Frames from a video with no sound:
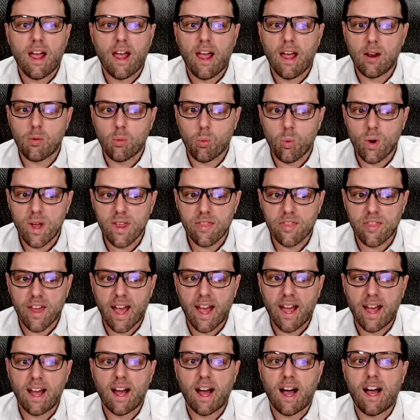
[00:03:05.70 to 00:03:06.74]
and order with filled.
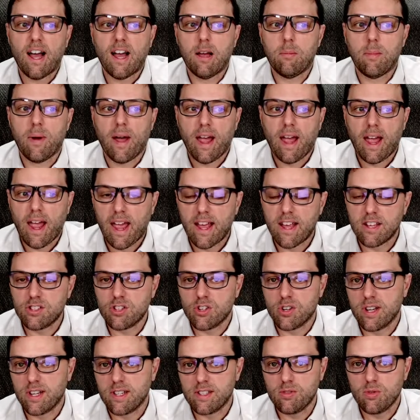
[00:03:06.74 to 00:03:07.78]
That, I am
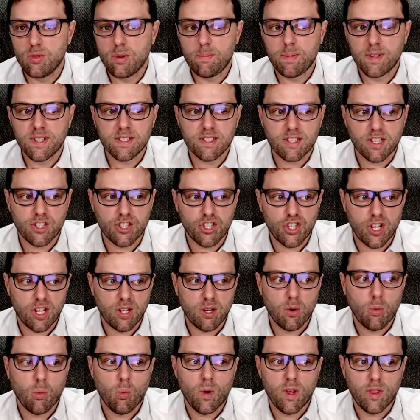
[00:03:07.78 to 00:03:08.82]
entered into a
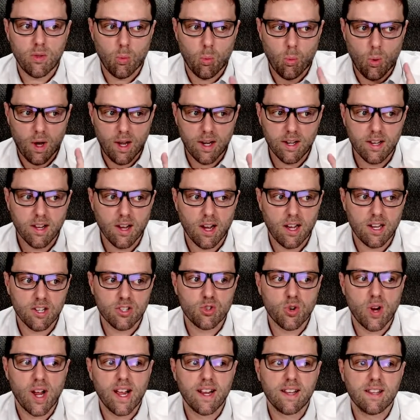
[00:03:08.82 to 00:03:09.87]
position with one
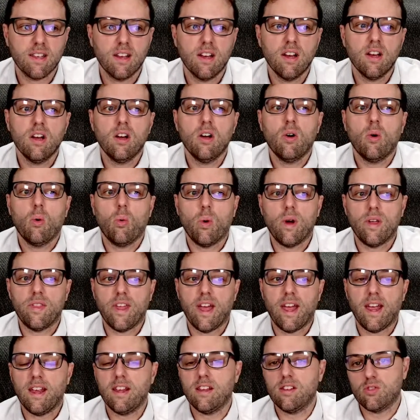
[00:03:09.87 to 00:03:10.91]
contract with
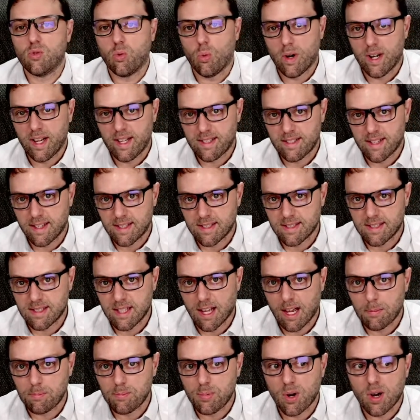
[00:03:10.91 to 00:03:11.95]
a twenty tick
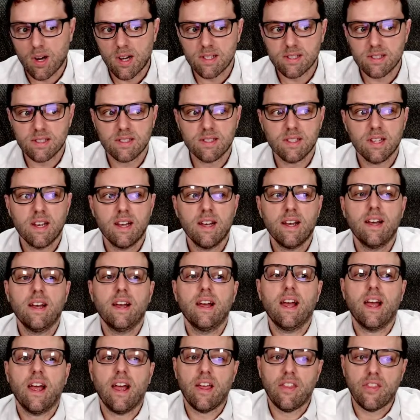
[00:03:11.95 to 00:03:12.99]
stop loss
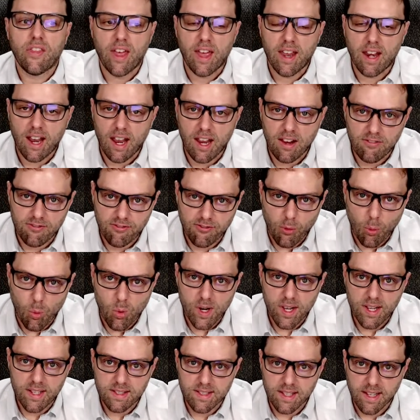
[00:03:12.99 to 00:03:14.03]
and then a
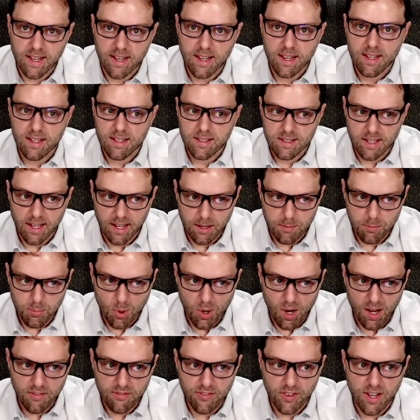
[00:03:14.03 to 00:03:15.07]
forty tick take
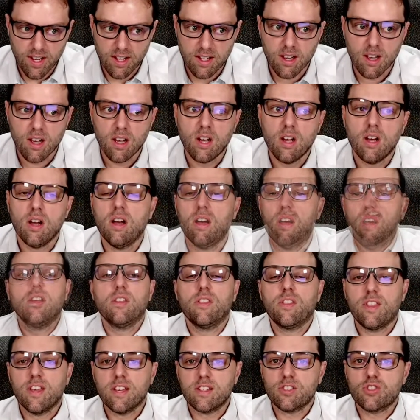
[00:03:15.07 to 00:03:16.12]
profit.
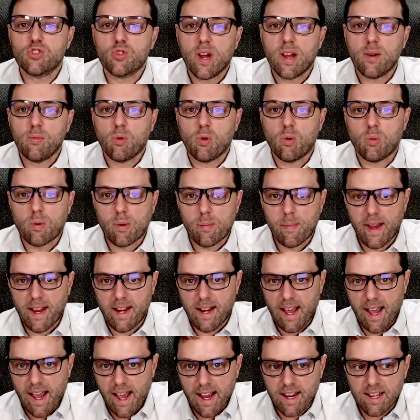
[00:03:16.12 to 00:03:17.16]
This trade will remain
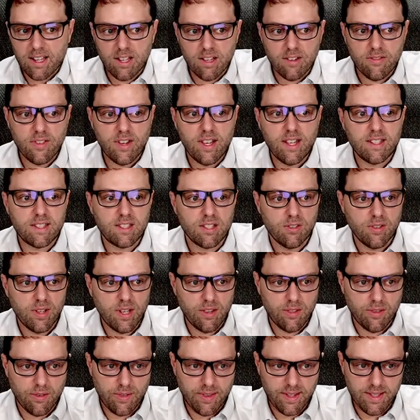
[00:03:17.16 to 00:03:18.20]
active until
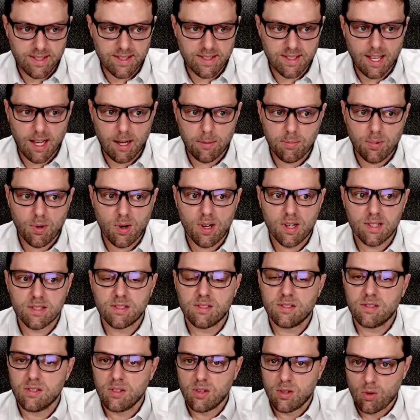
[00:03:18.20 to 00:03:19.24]
either the stop
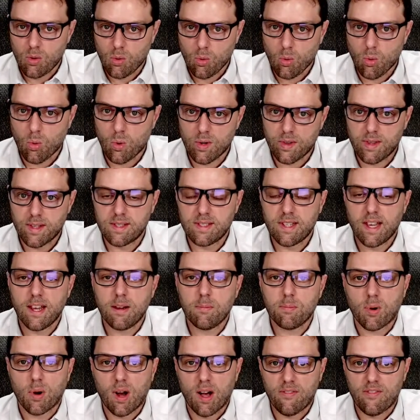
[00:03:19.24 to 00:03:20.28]
loss or the
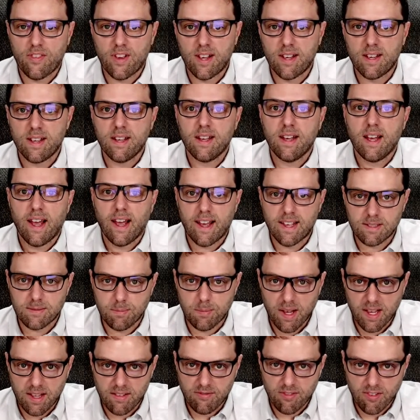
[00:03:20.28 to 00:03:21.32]
take profit has
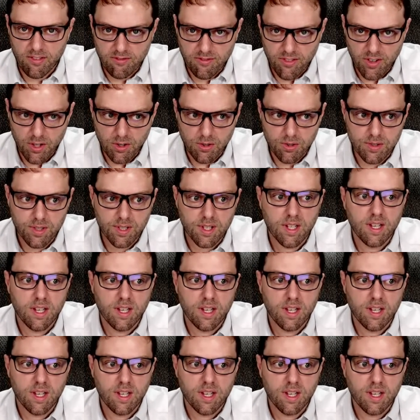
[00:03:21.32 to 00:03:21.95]
been fulfilled.